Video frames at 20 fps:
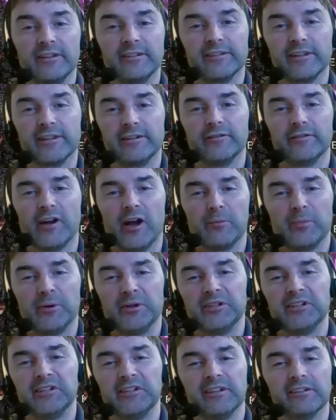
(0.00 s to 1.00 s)
um, that have
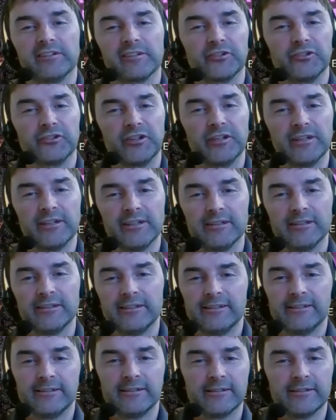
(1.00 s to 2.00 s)
happened in history?
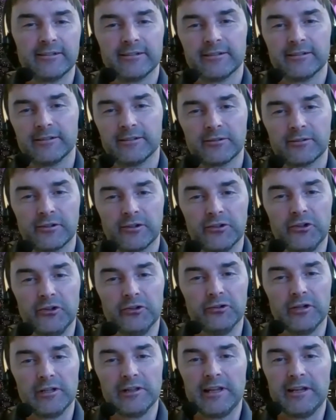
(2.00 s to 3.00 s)
Could you
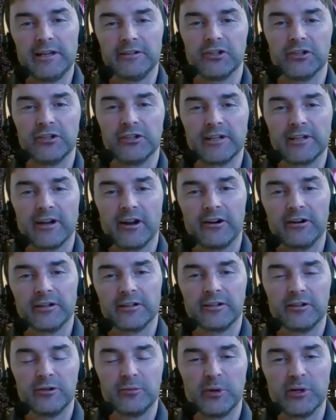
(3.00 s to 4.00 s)
well, relate to the
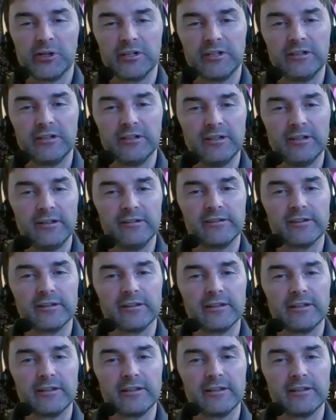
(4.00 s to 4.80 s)
character pretty I, I, easily?